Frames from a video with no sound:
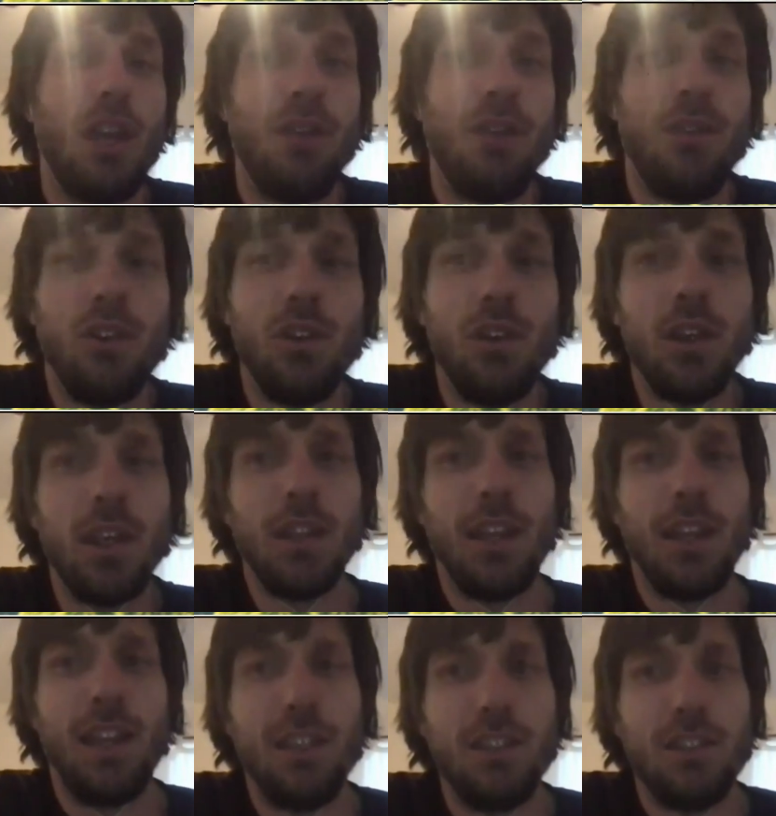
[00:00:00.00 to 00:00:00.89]
look at the
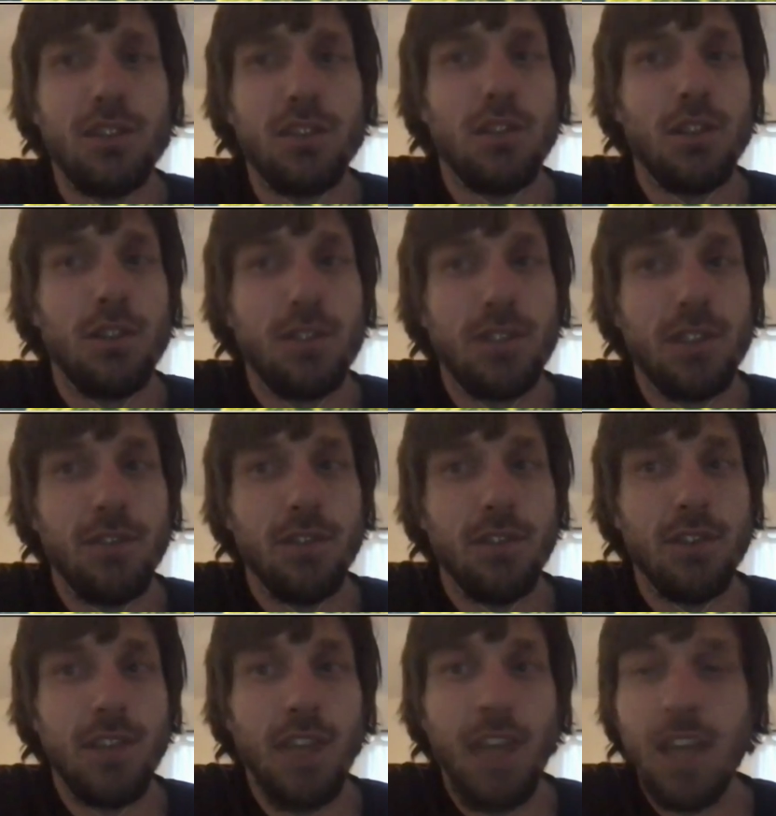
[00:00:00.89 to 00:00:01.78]
history of
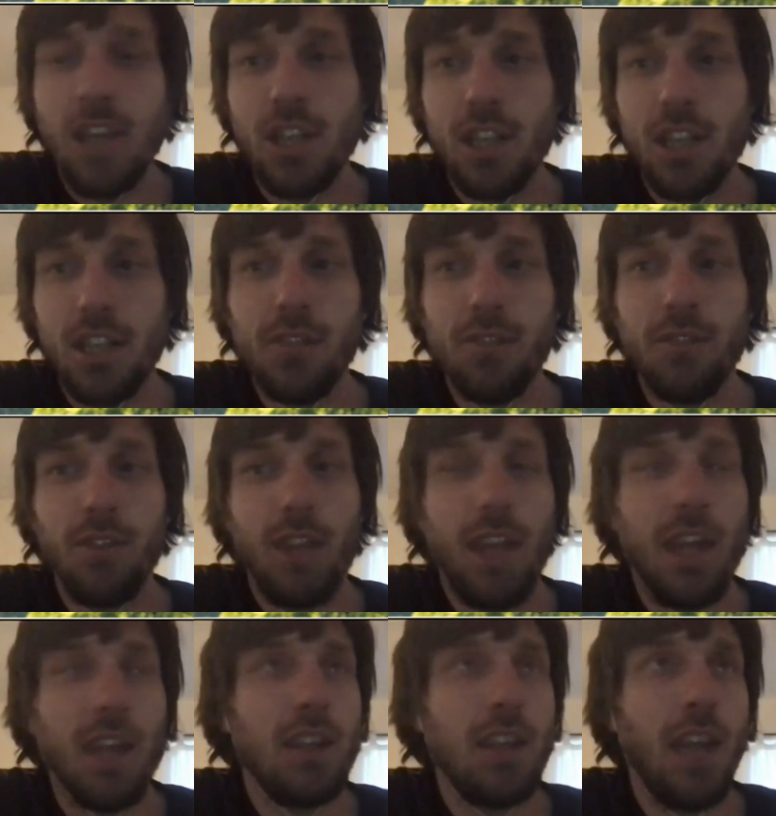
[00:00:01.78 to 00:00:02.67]
civilization,
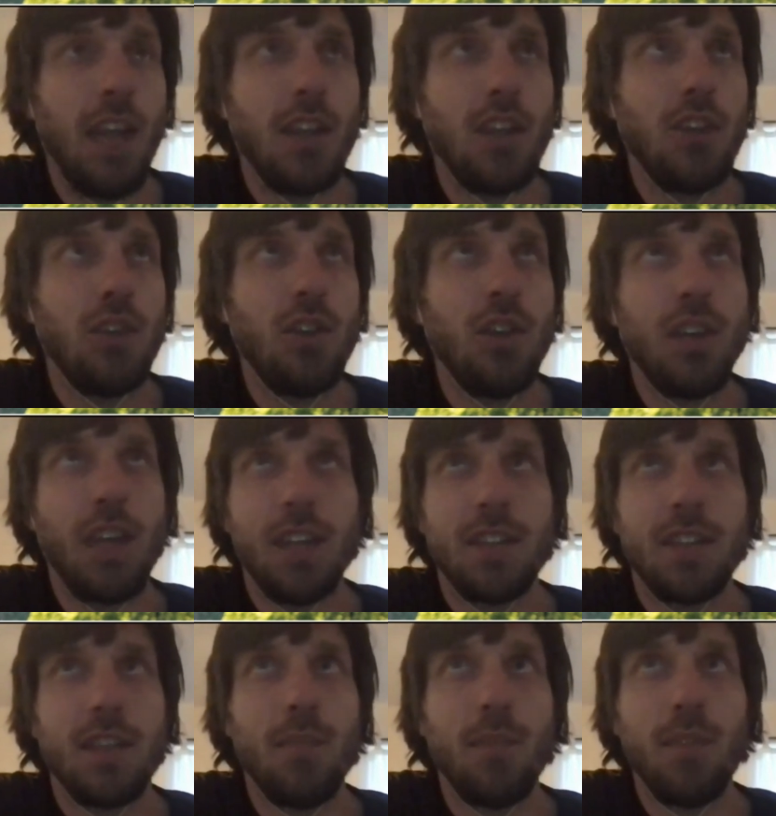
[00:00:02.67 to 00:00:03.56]
and you look at
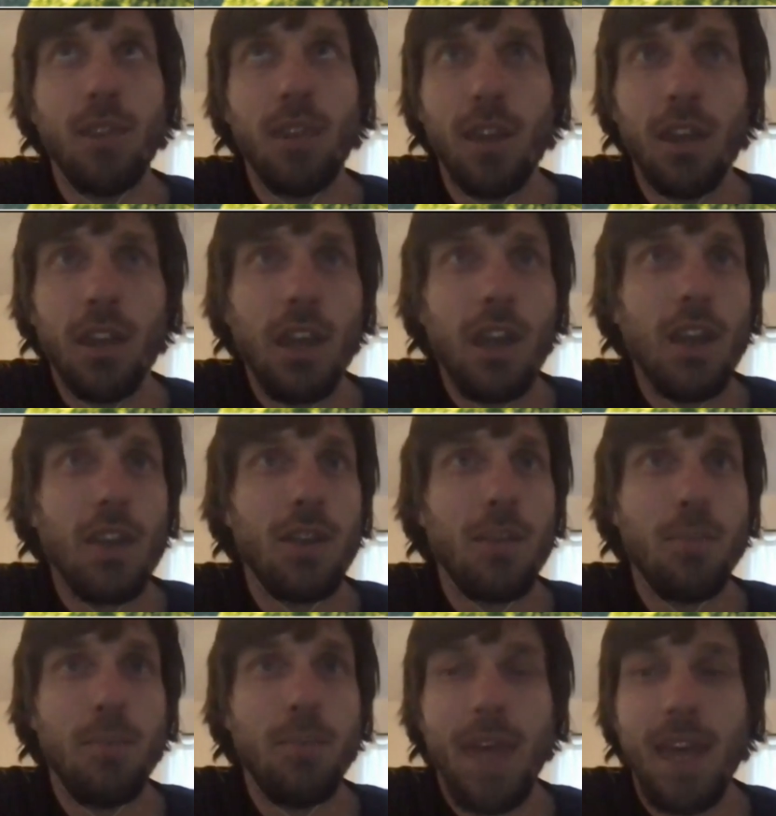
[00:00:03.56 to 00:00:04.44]
some of the
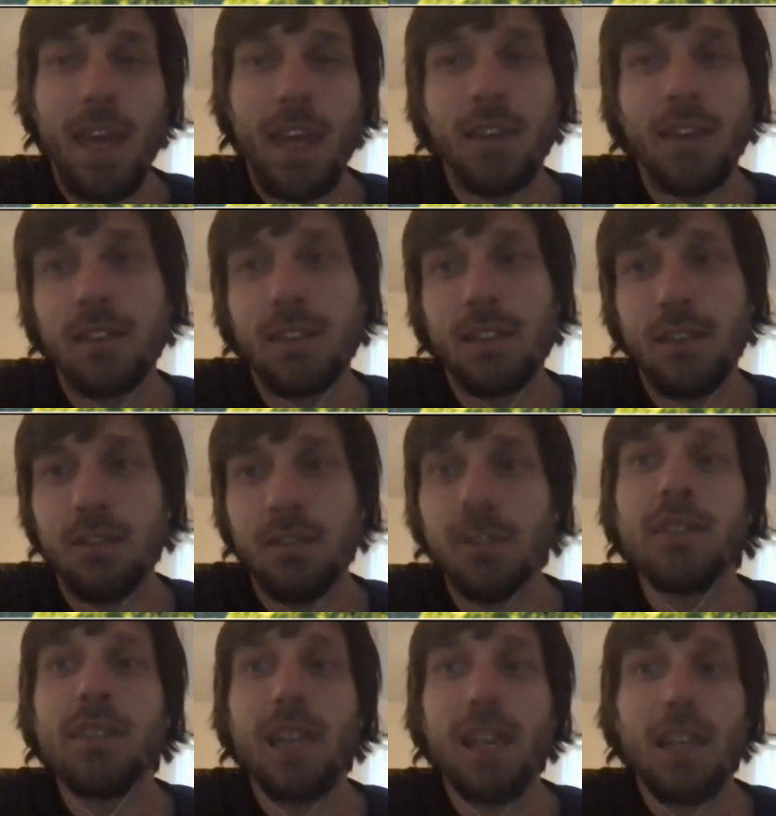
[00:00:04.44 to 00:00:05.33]
main
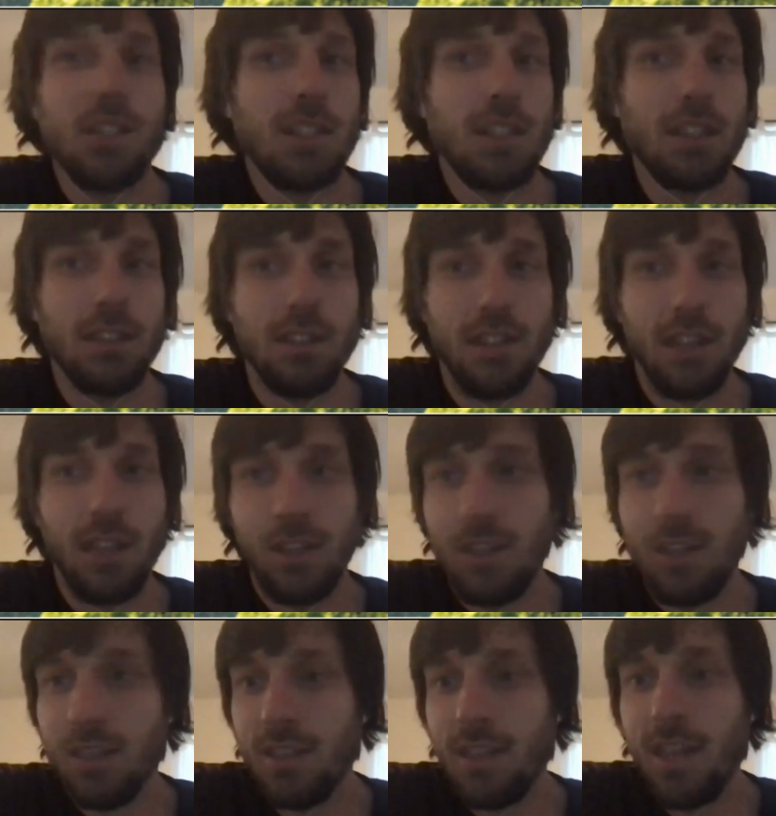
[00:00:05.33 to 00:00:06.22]
civilizations, like
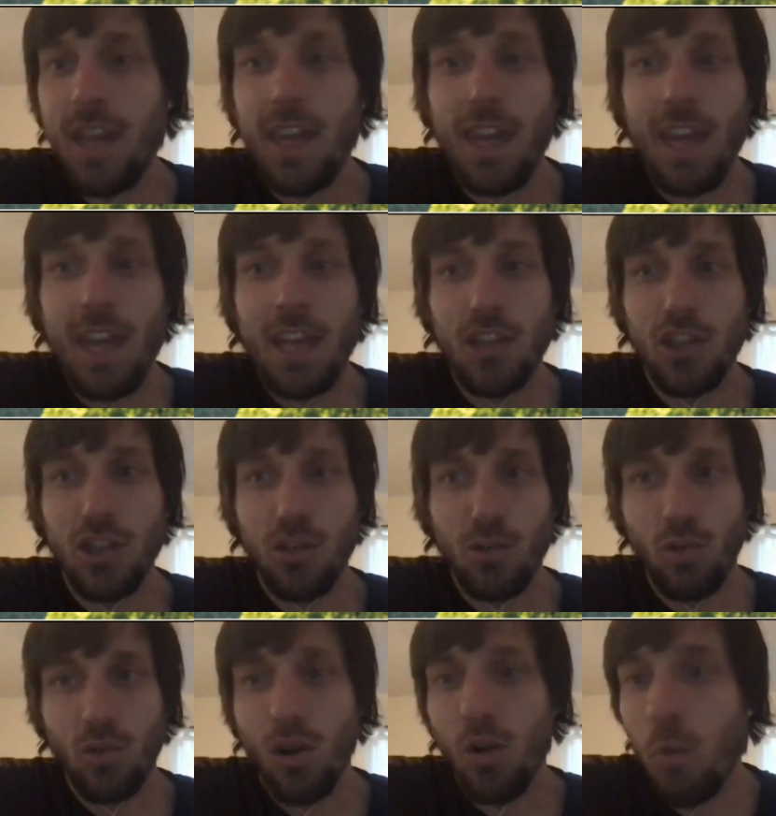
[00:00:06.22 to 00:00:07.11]
let's take ancient
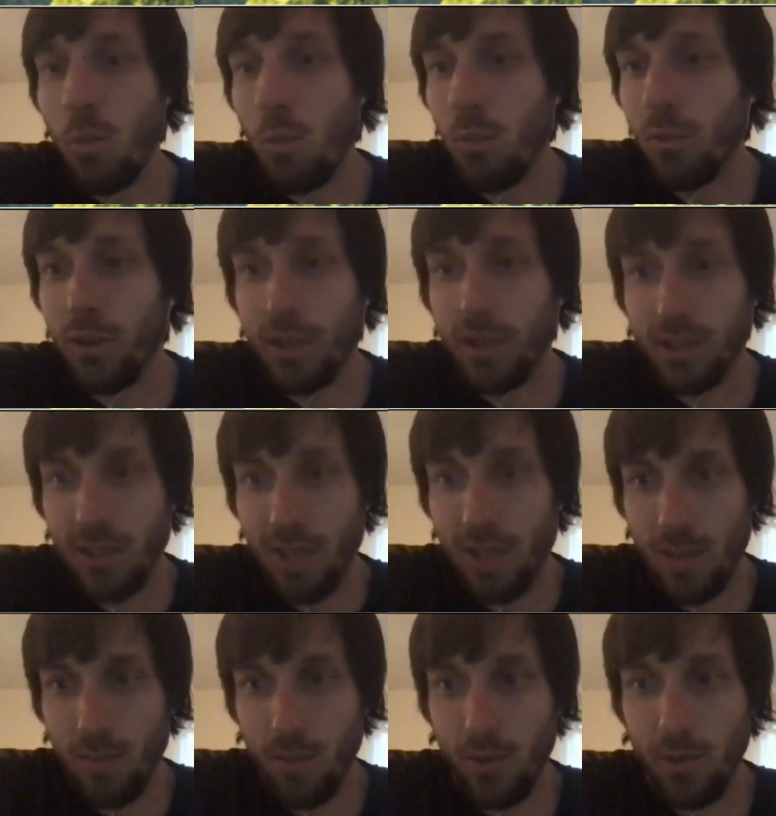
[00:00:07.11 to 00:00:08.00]
Rome for
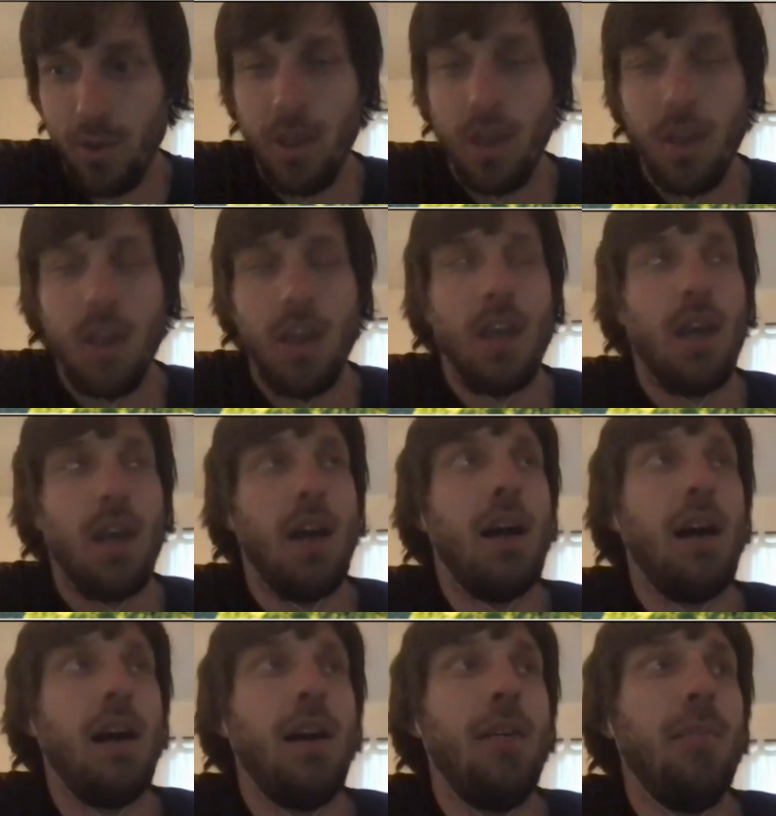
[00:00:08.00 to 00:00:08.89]
example.
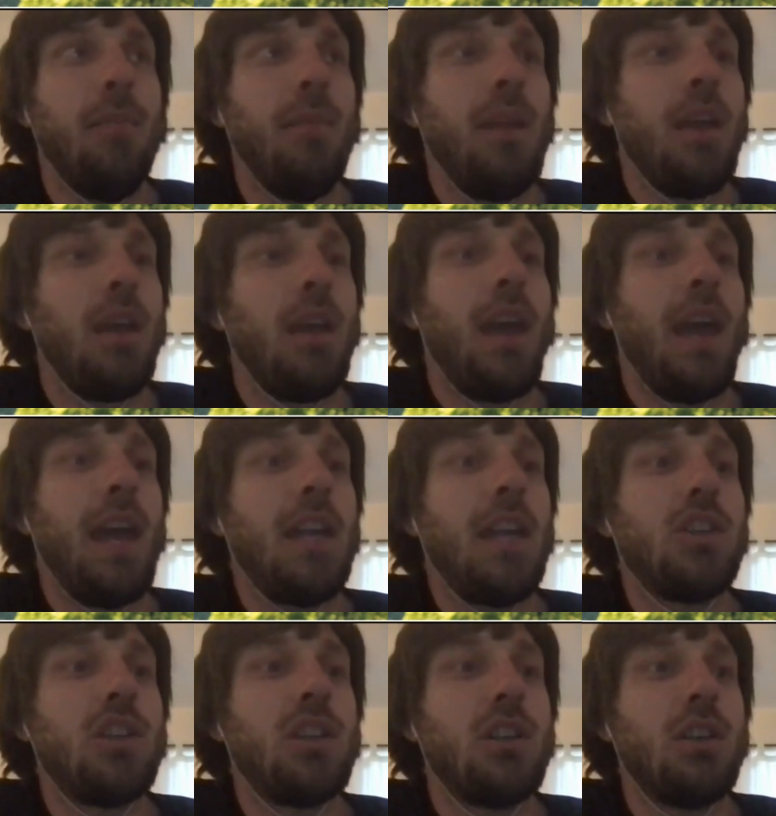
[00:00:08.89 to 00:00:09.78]
Um,
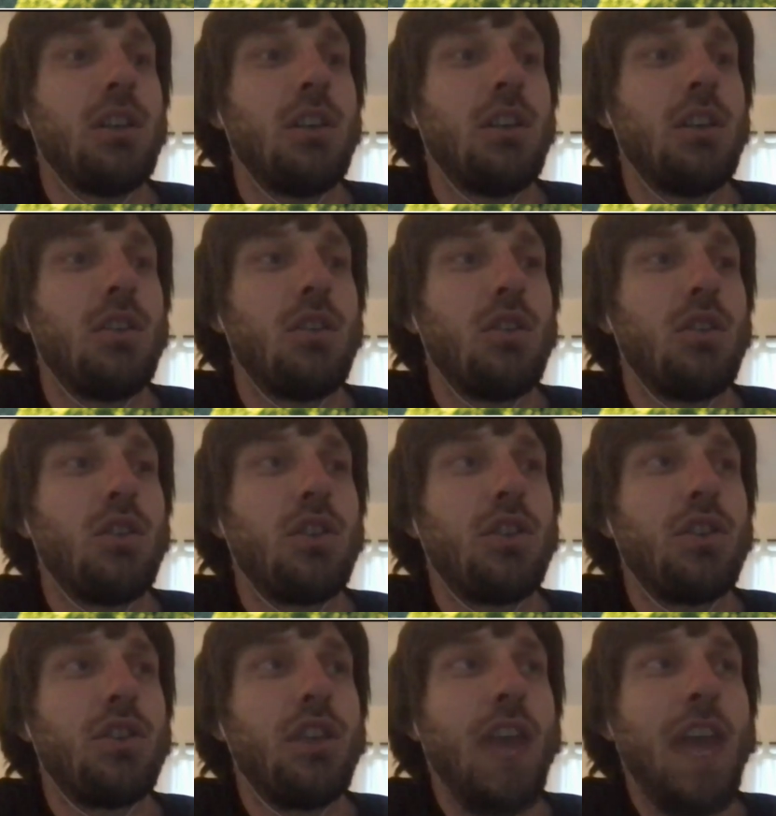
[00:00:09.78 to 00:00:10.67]
ancient
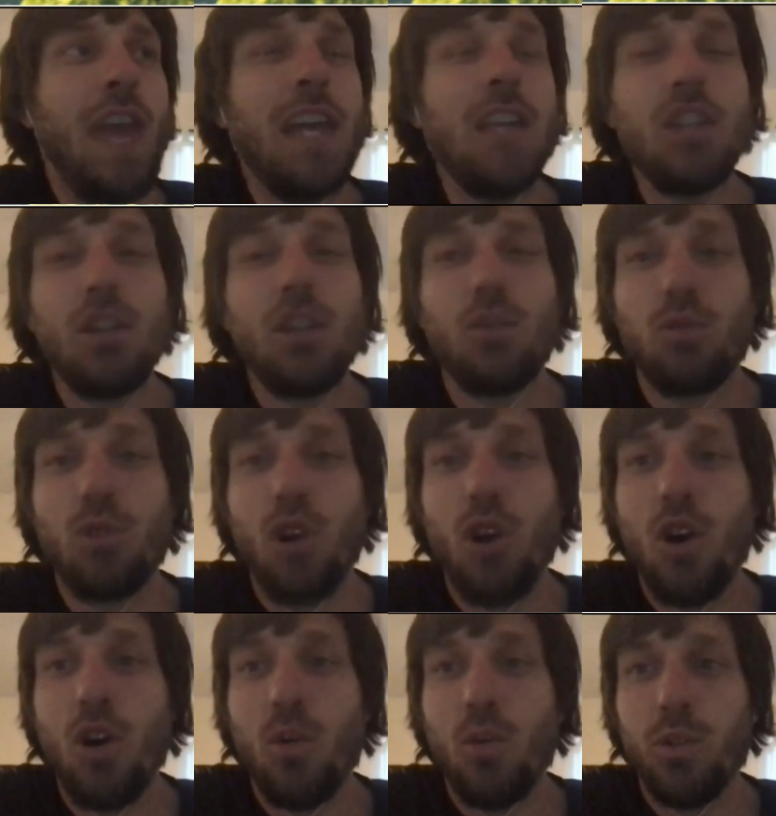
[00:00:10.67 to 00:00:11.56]
ancient
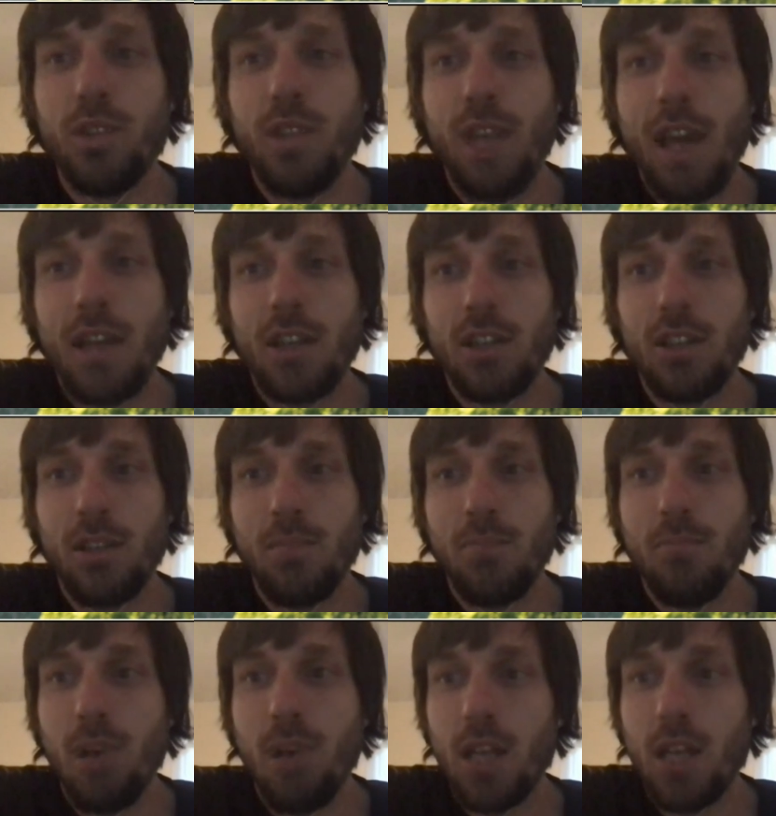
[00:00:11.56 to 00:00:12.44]
Rome was actually
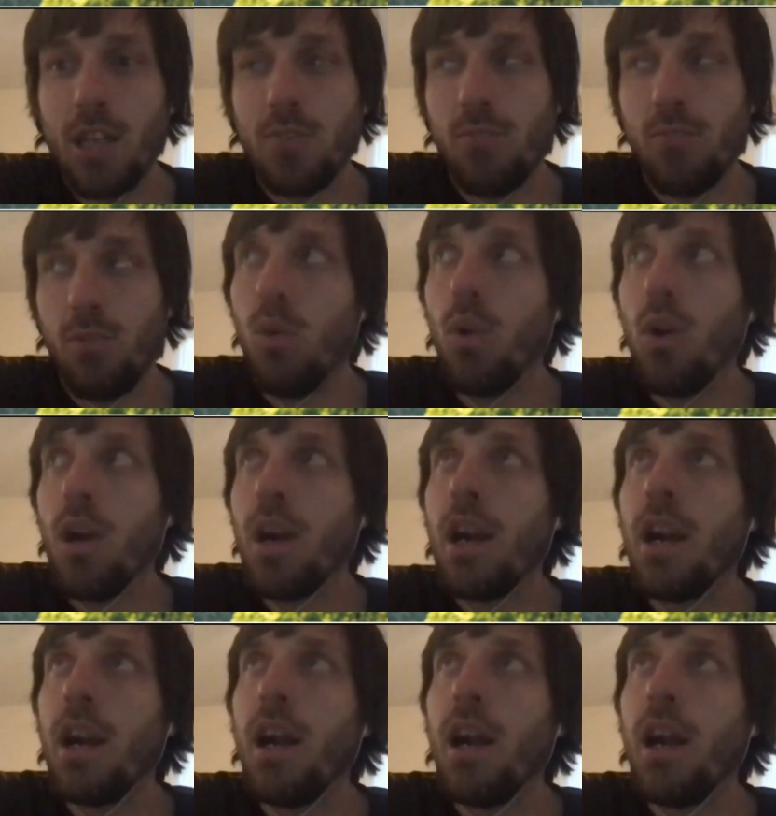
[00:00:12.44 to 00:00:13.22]
much more